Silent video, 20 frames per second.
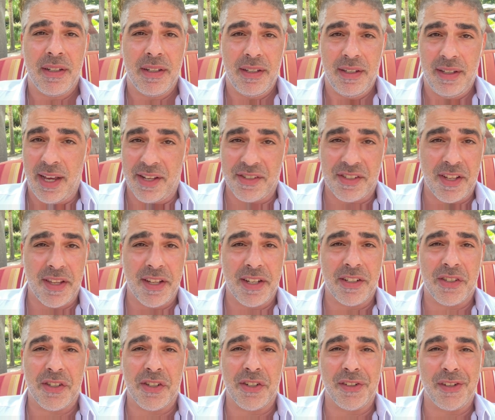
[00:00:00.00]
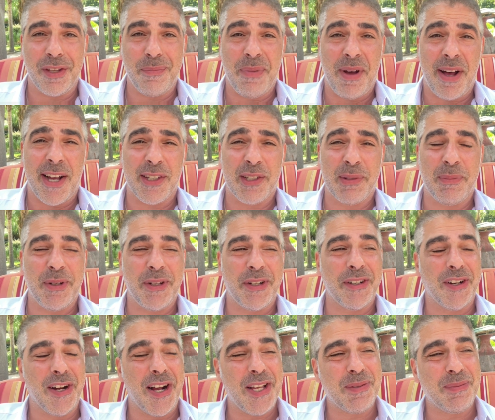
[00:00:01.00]
Yes, I think it's certainly possible,
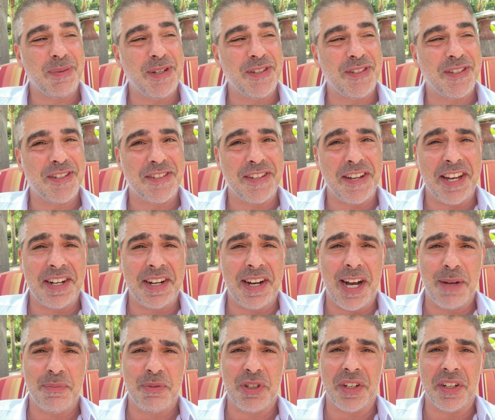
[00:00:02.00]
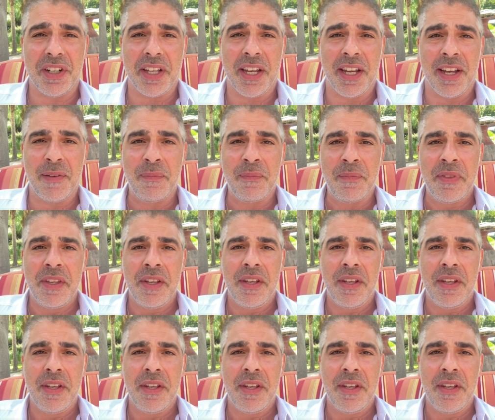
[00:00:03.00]
or as we used to say in option land,